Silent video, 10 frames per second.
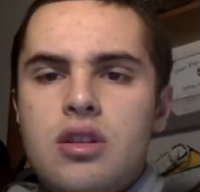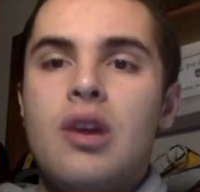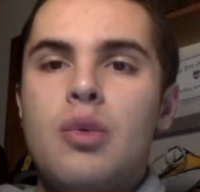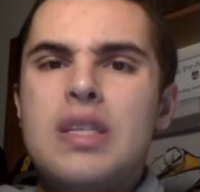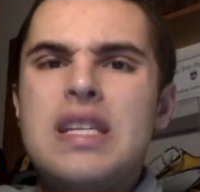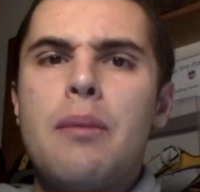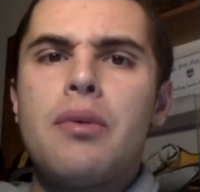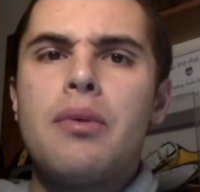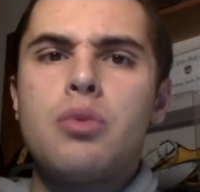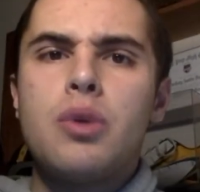Reason number
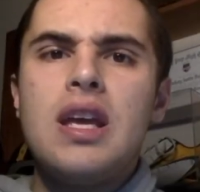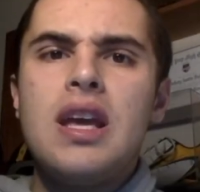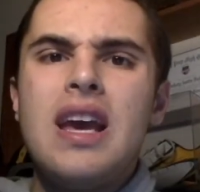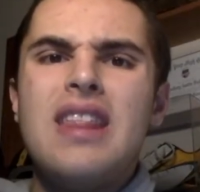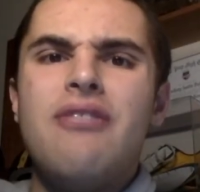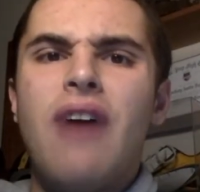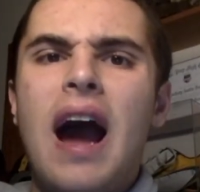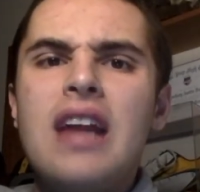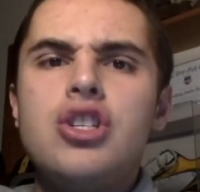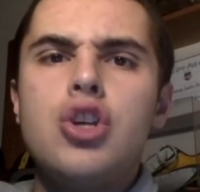three the
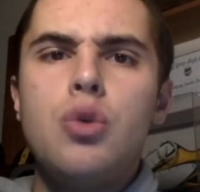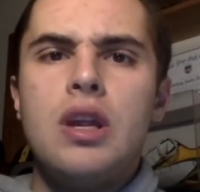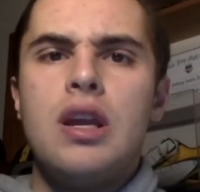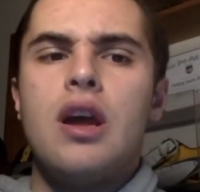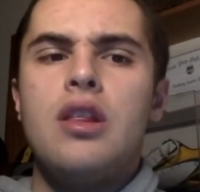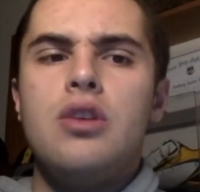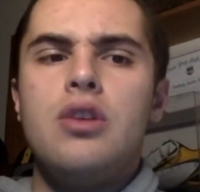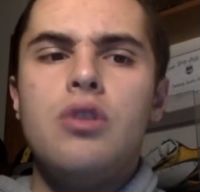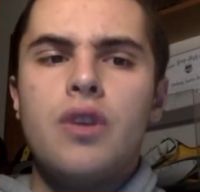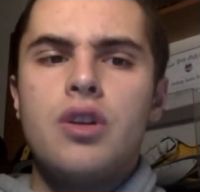fine tuning of the
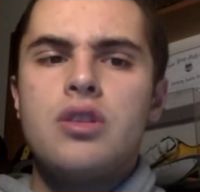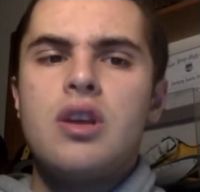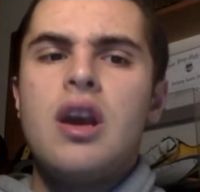universe.